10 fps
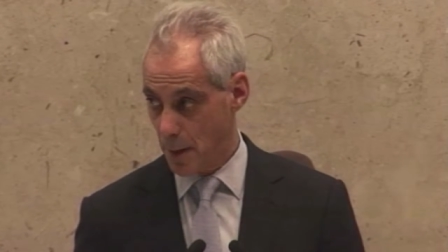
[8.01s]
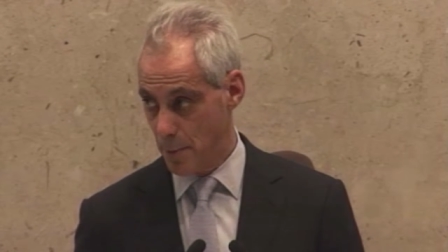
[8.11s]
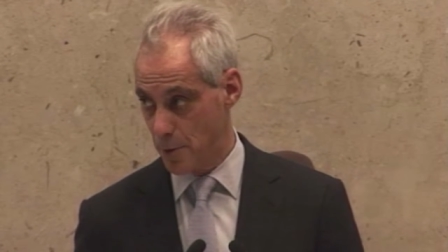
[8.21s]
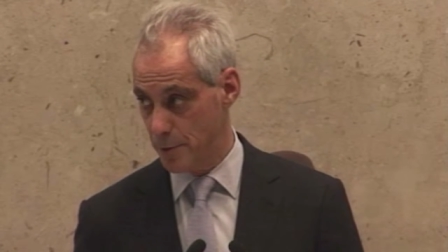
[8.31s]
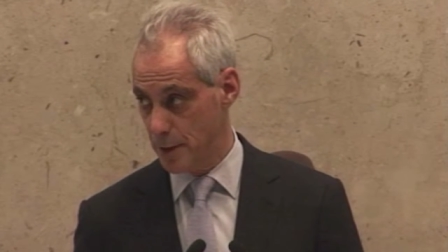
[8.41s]

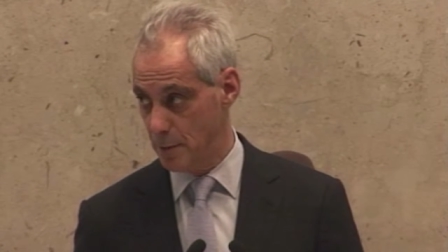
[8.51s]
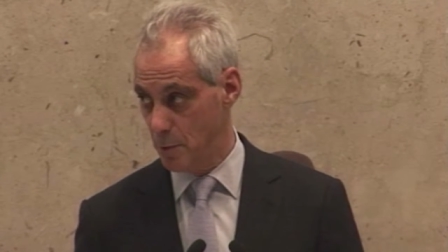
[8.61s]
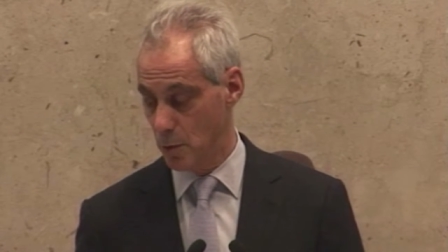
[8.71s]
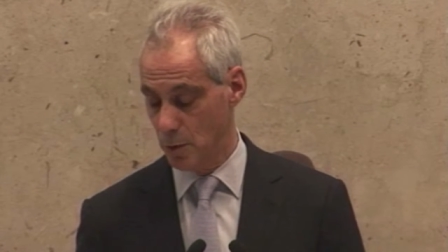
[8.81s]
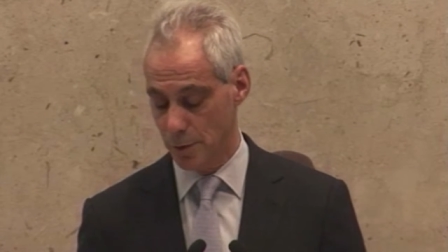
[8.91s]
by Martin
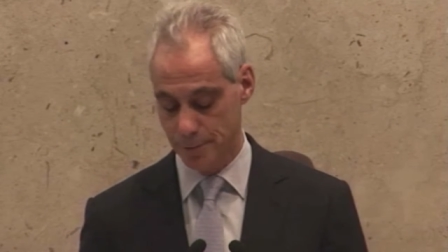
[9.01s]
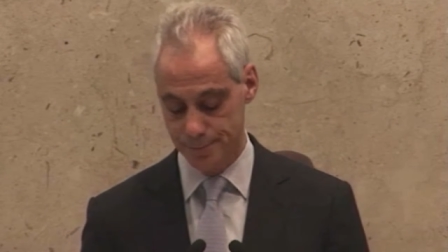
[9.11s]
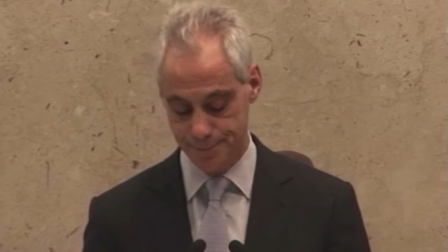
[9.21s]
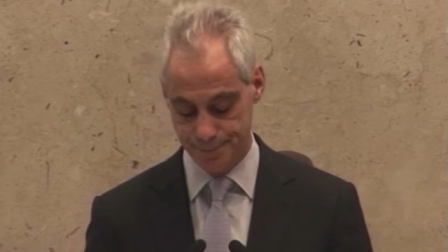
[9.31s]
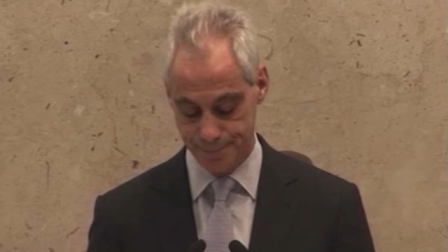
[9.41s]
Niemöller.
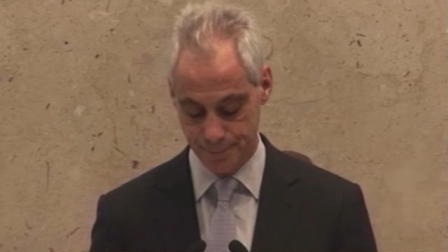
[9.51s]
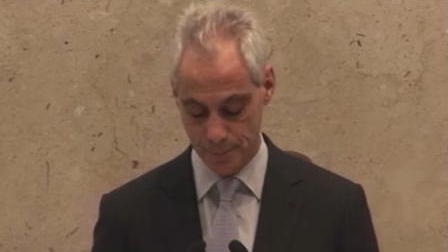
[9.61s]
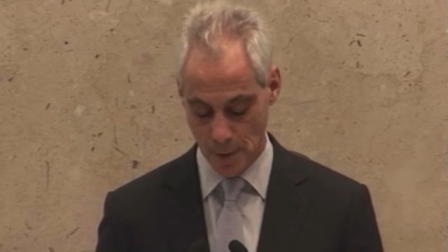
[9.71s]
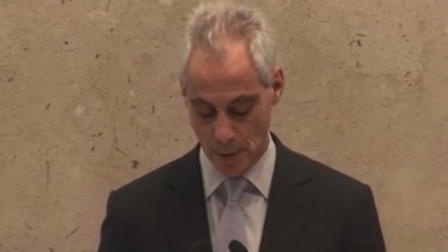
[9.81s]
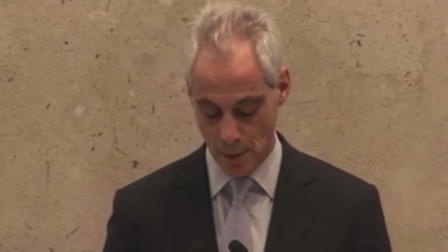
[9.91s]

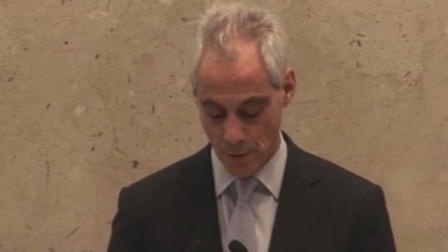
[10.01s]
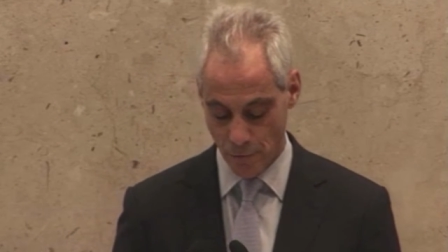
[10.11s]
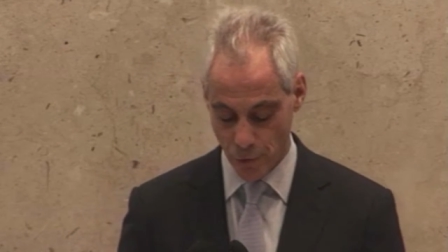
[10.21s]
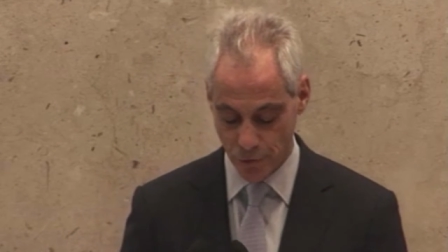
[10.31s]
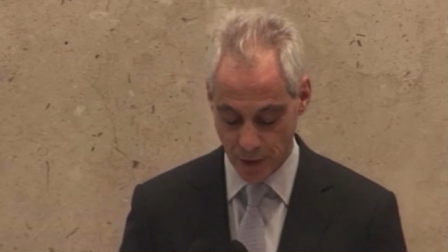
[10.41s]

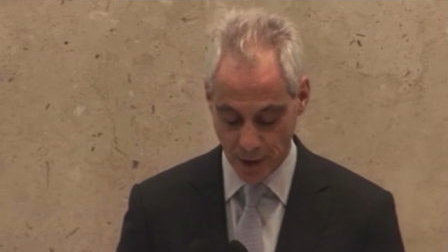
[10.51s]
First,